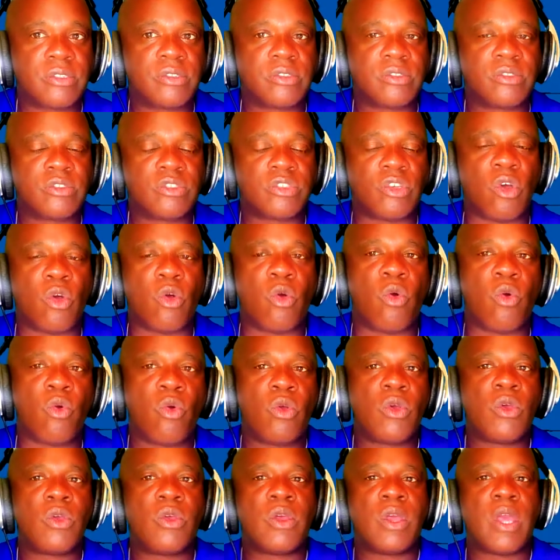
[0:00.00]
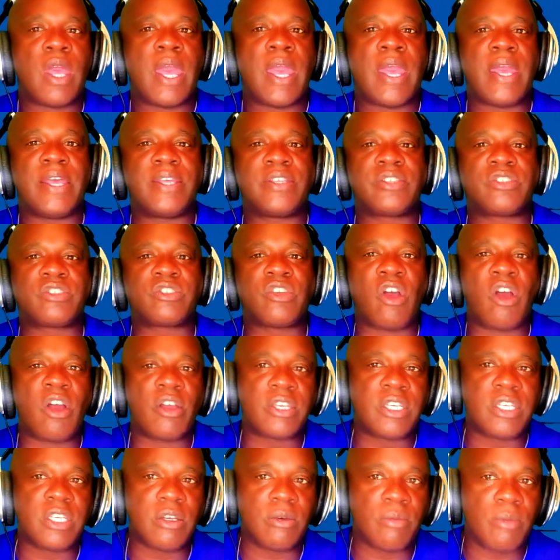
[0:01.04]
So, as
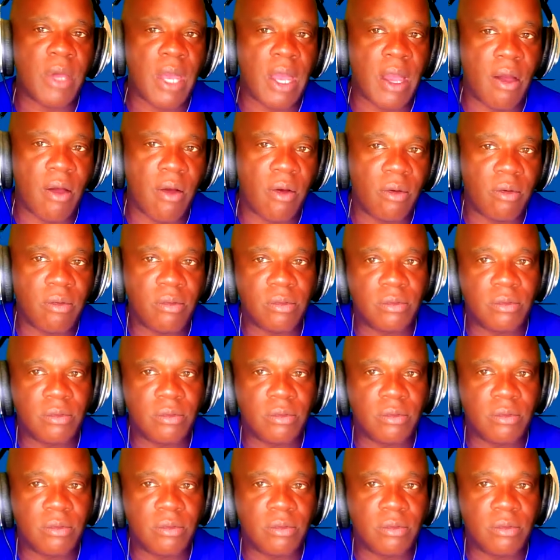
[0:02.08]
talking about